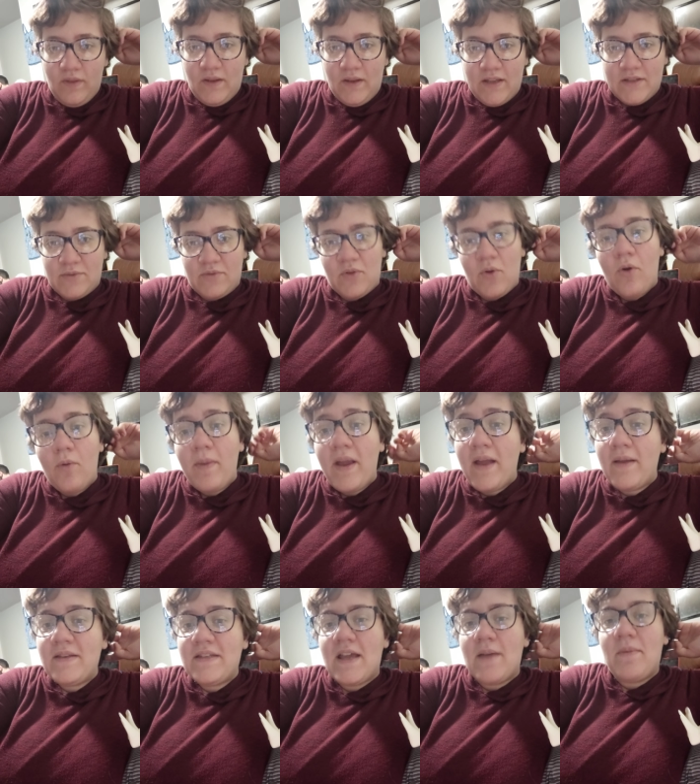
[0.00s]
Because with the whole
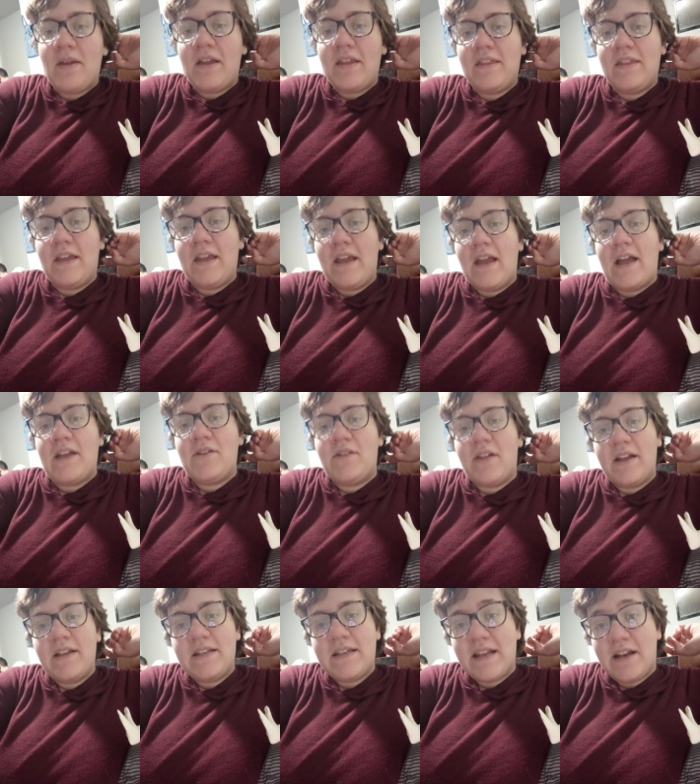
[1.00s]
pandemic thing, I do
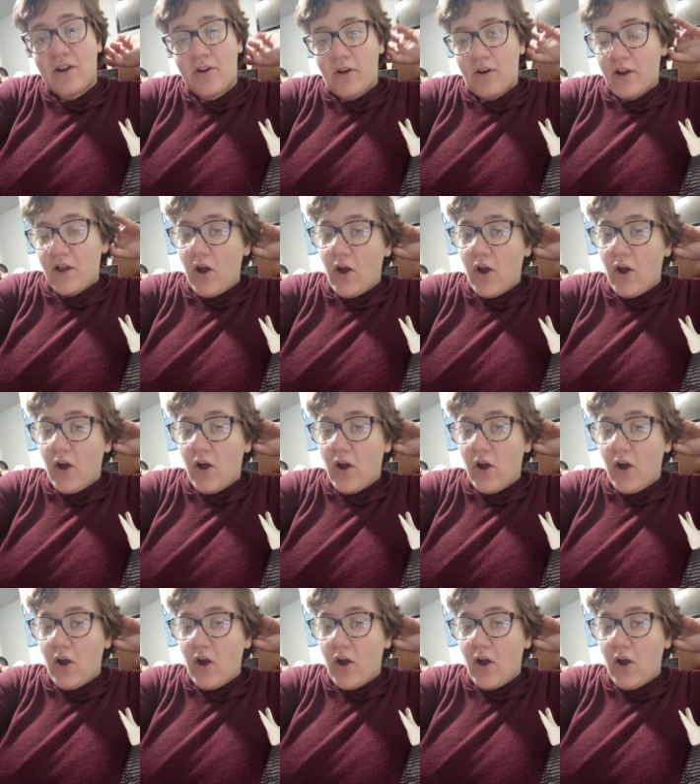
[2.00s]
like to get out on